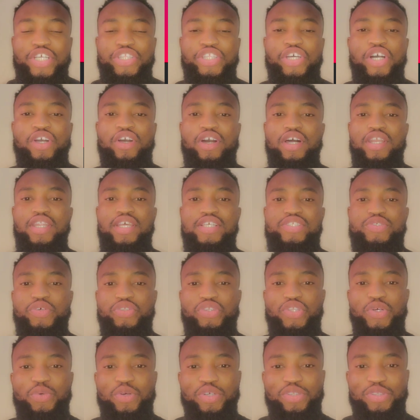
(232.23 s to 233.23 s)
Share this video,
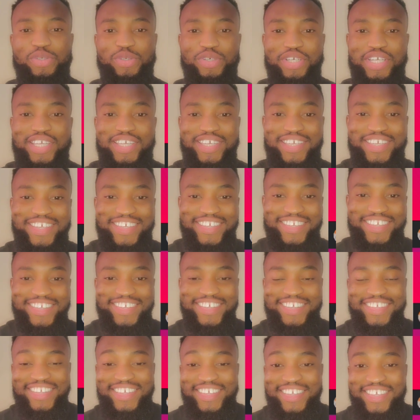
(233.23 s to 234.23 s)
share your thoughts in the comment section.
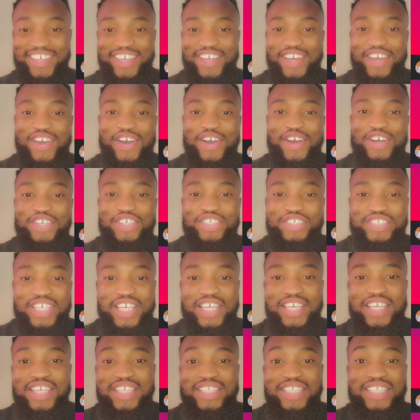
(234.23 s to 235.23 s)
Like this, if
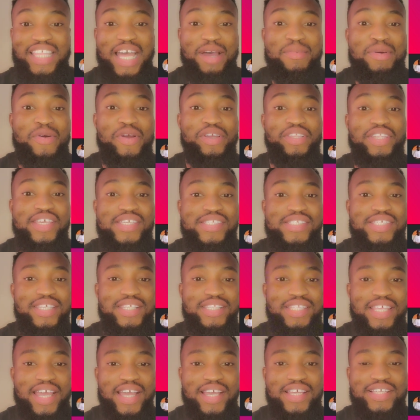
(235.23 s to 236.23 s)
you want to marry
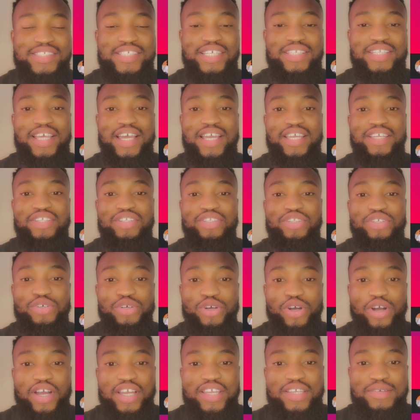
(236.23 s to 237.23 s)
as a
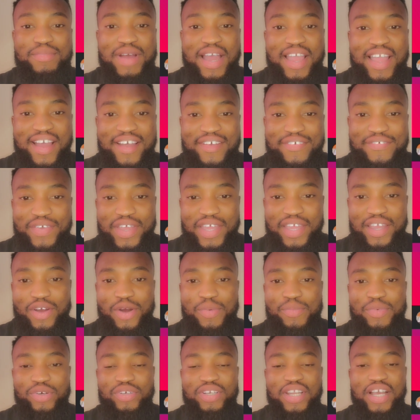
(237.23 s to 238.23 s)
single lady
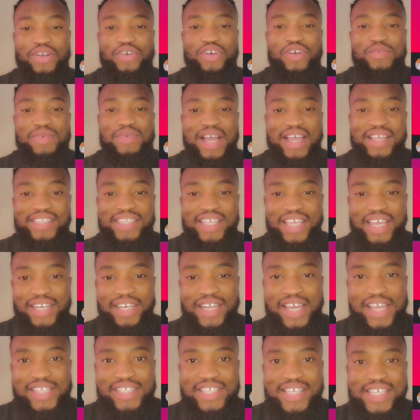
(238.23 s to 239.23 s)
or as
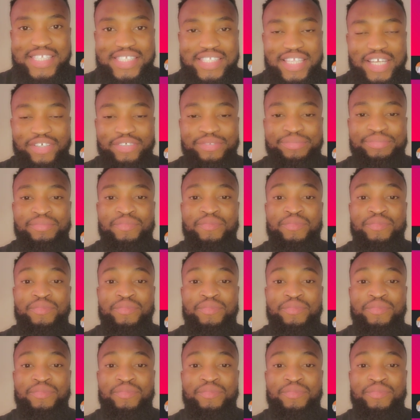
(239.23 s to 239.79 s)
a single man